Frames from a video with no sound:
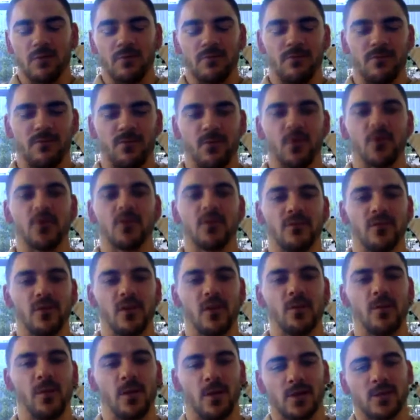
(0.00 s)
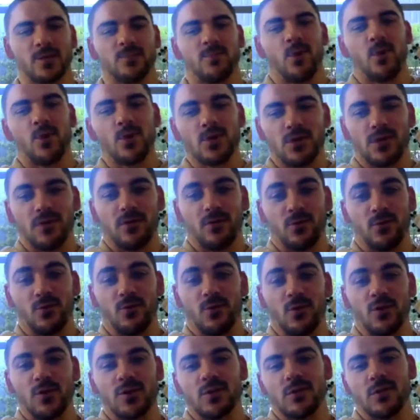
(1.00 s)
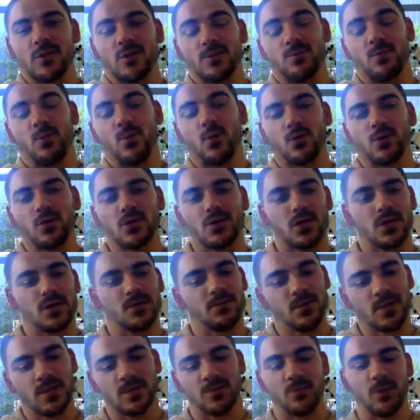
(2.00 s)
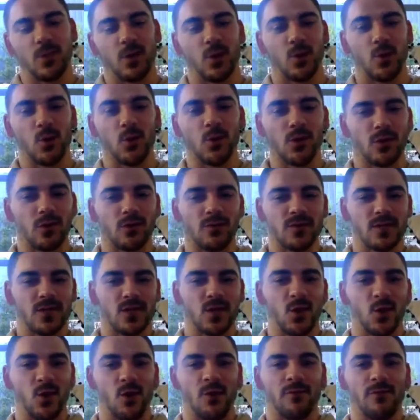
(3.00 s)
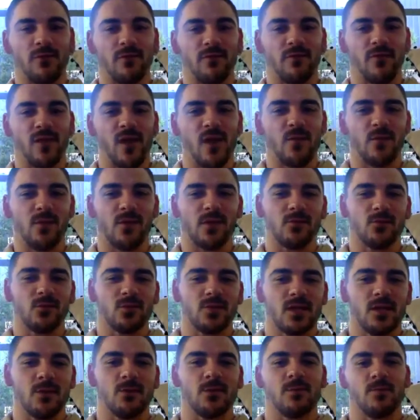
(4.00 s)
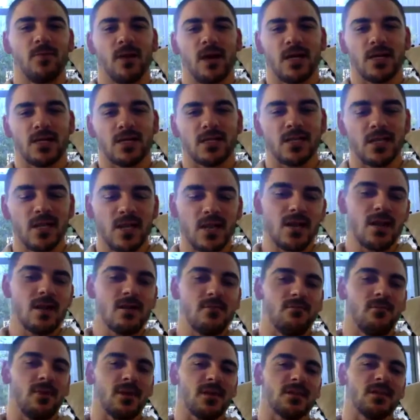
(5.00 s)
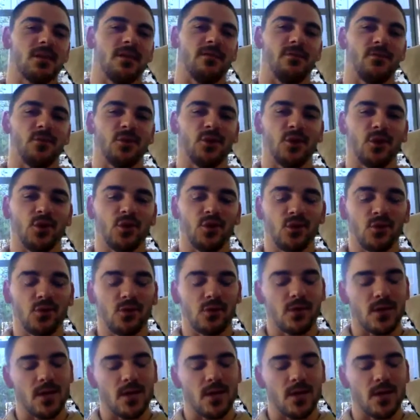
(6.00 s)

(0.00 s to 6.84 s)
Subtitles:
further develop our exposure through those portals. So it's pretty cool that obviously your girlfriend found me and was able to pass my stuff on to you.